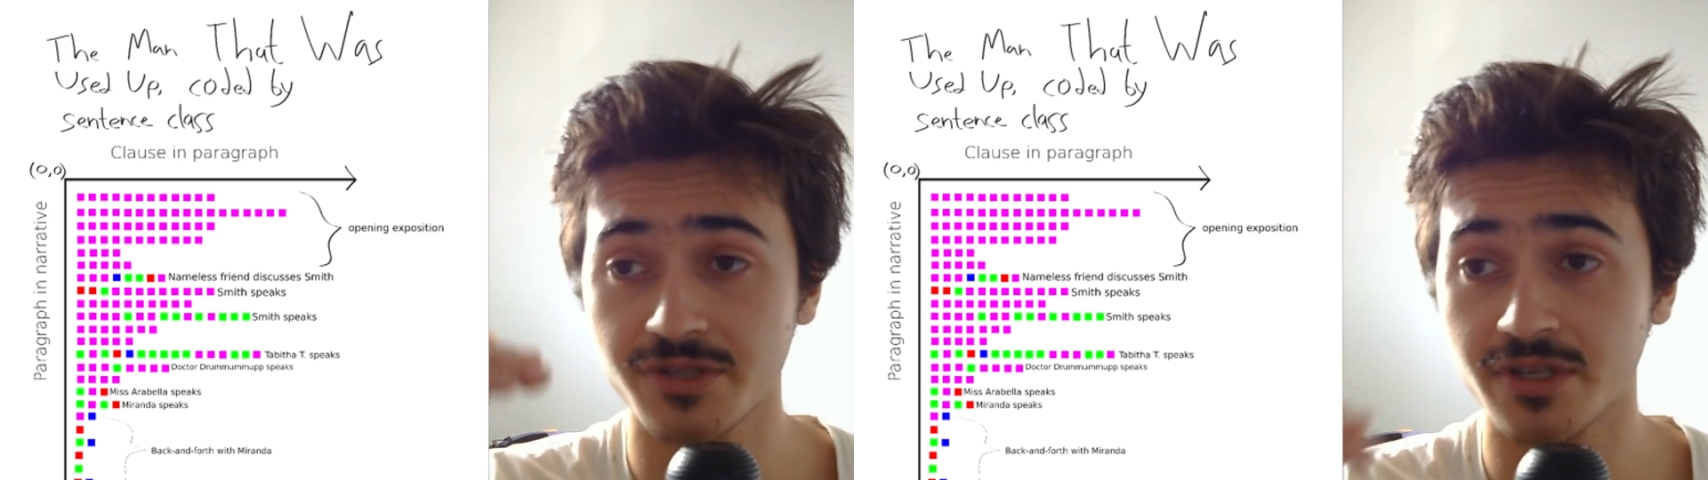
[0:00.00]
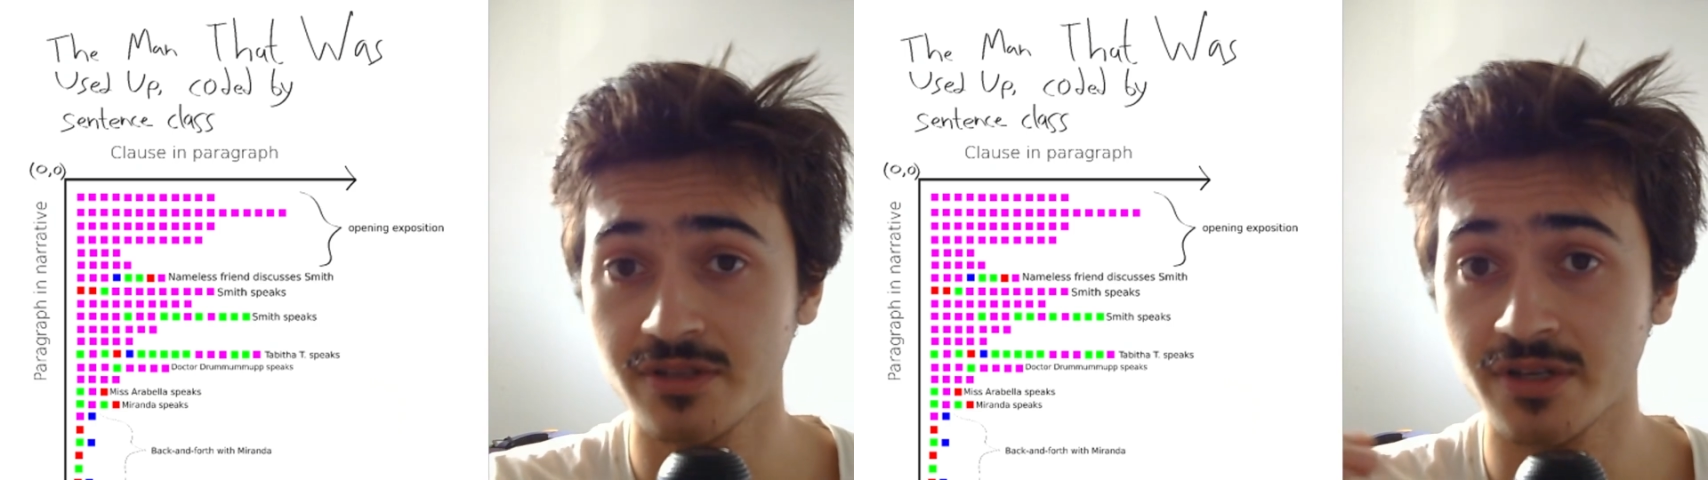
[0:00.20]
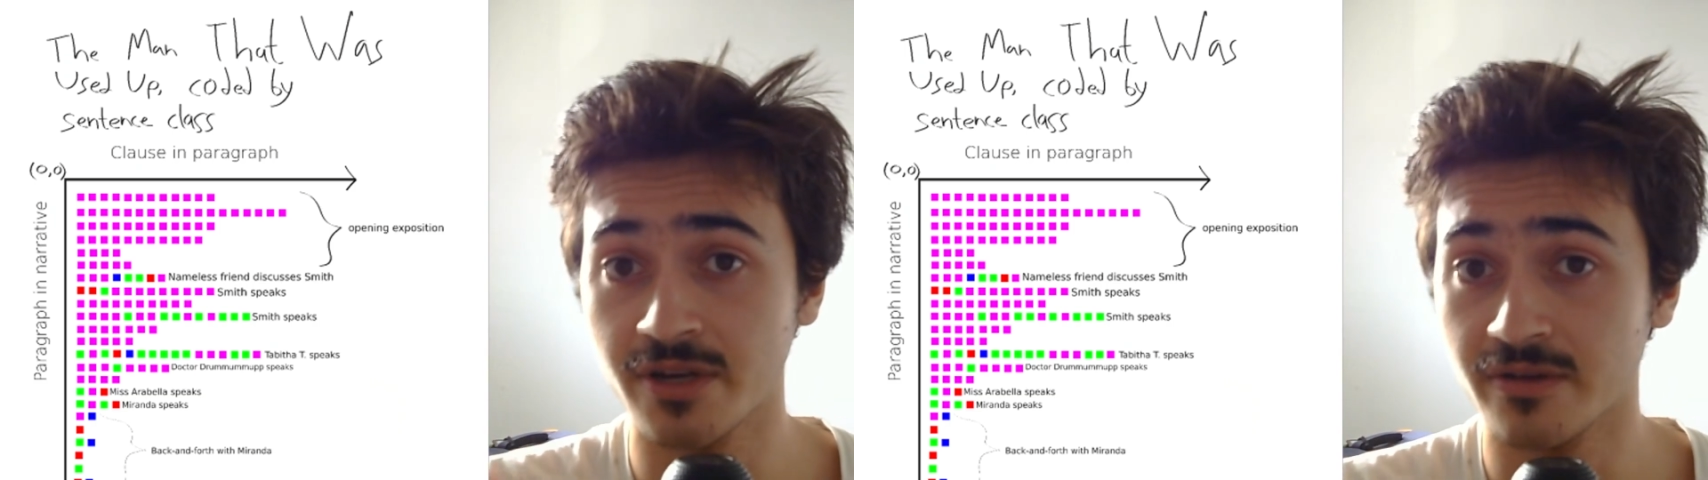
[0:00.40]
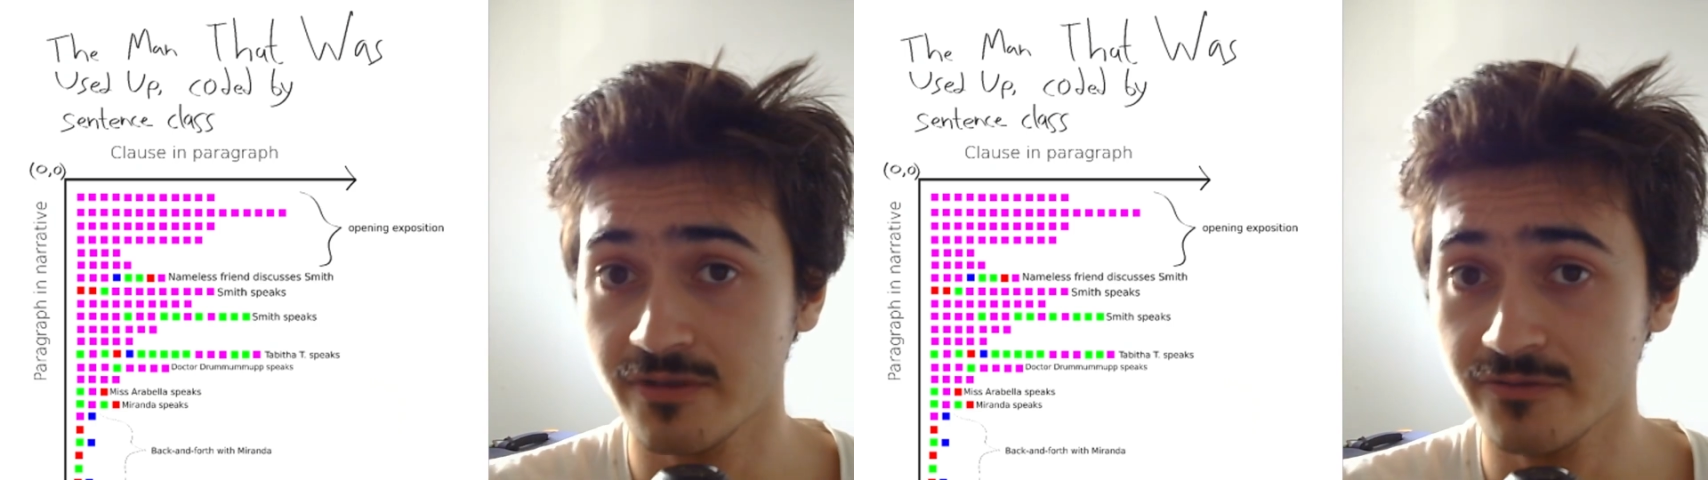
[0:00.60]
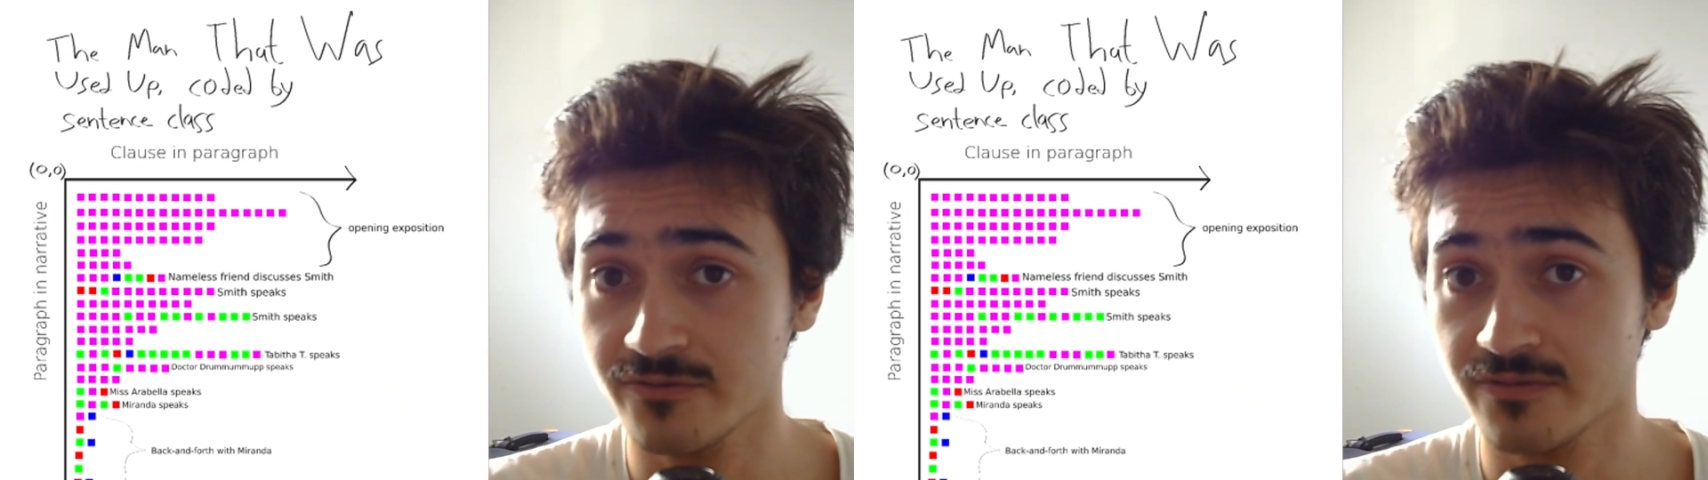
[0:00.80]
in the
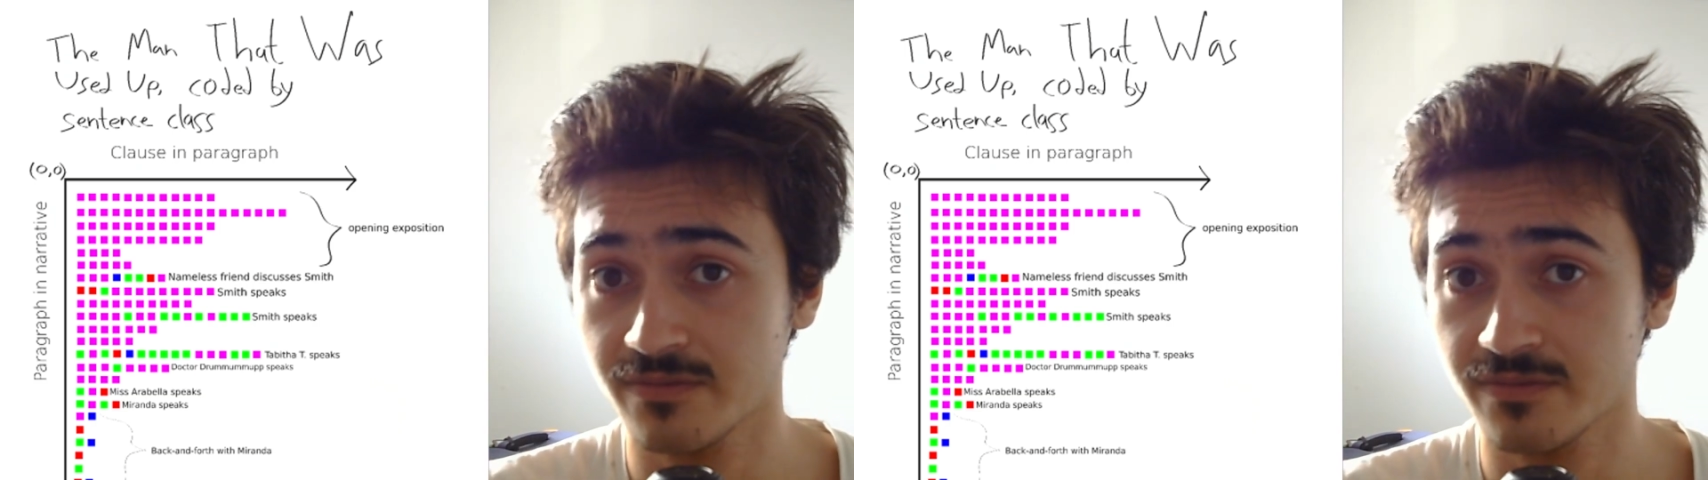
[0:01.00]
narrative,